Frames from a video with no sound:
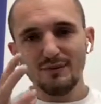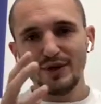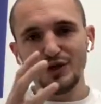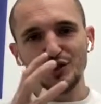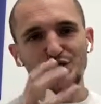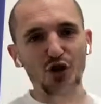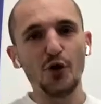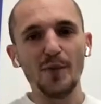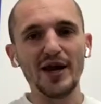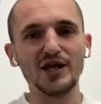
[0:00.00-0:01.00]
Because
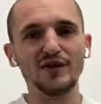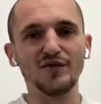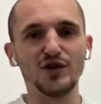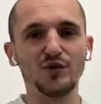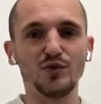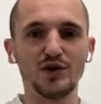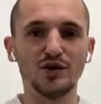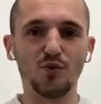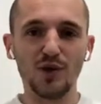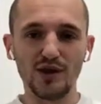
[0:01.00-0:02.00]
so many of you
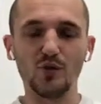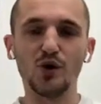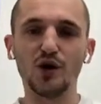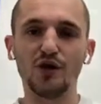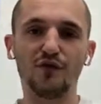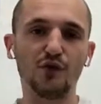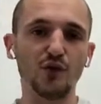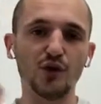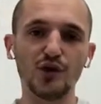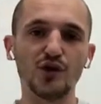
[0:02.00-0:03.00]
win the work through
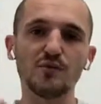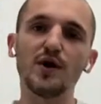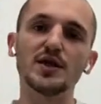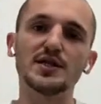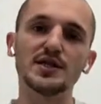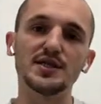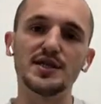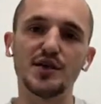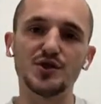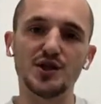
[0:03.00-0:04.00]
all your new marketing and
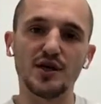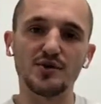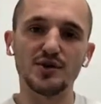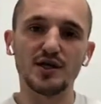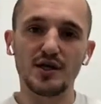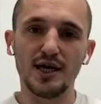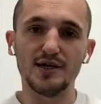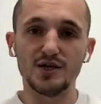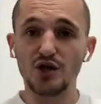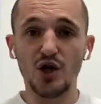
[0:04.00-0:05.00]
sales channels. Okay,
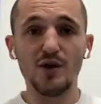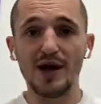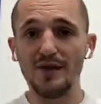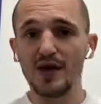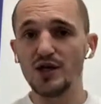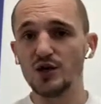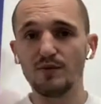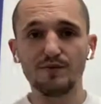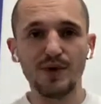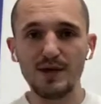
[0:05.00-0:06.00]
so you're going out there, you're
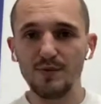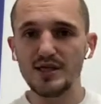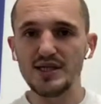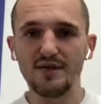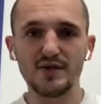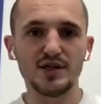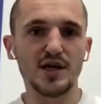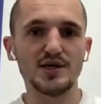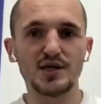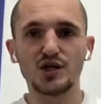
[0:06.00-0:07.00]
doing PPC
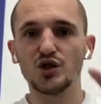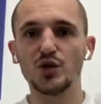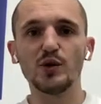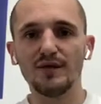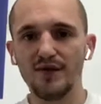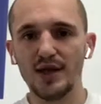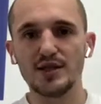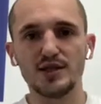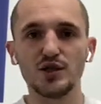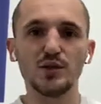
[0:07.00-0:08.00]
advertising, you're doing
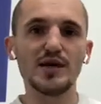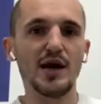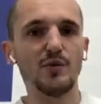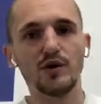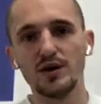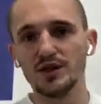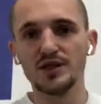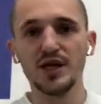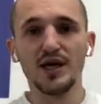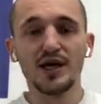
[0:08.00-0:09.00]
events, you're doing
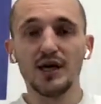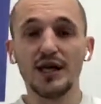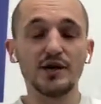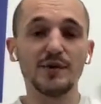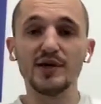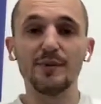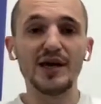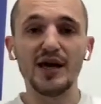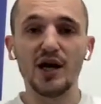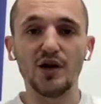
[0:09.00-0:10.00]
networks, like you're in a
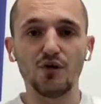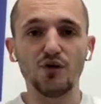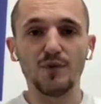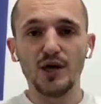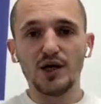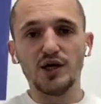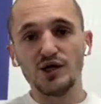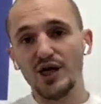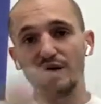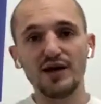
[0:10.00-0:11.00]
BNI group, you're
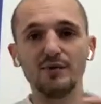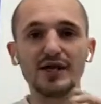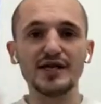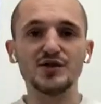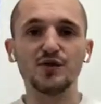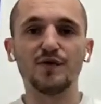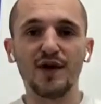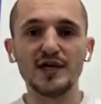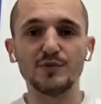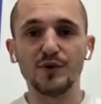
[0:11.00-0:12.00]
generating leads through
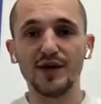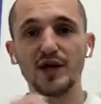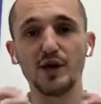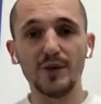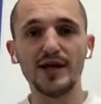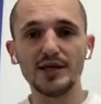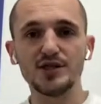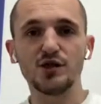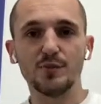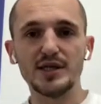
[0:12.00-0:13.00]
Facebook, they're coming into
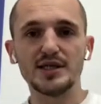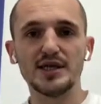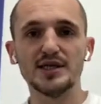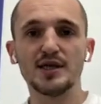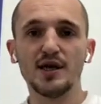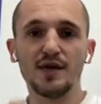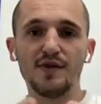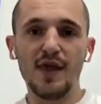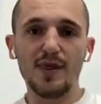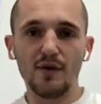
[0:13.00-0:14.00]
your business,
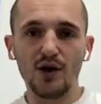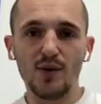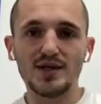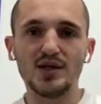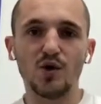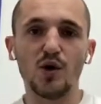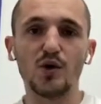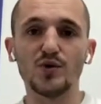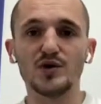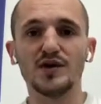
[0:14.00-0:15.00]
then they request a
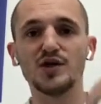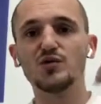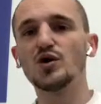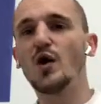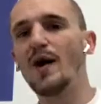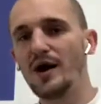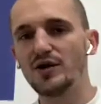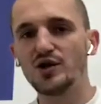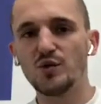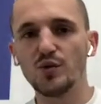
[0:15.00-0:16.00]
quote, then you go out
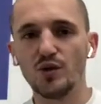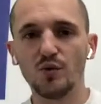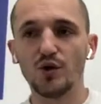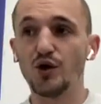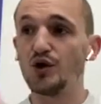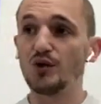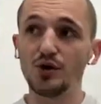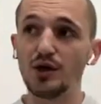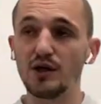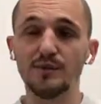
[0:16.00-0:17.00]
and you do all the work, you
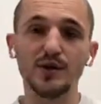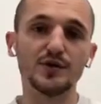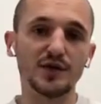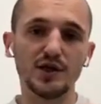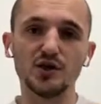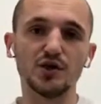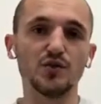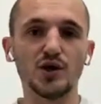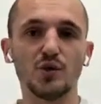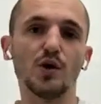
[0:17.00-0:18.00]
look at the building, you do
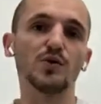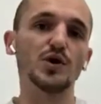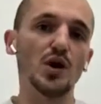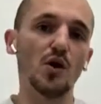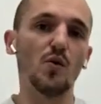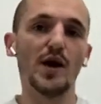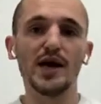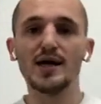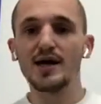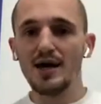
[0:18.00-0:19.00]
the quote, you go
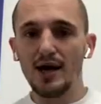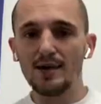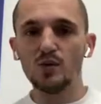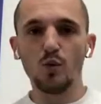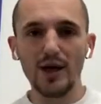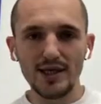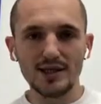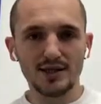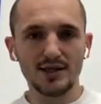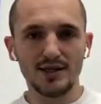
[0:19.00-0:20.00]
away, and then you
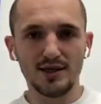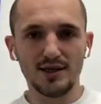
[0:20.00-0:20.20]
wait.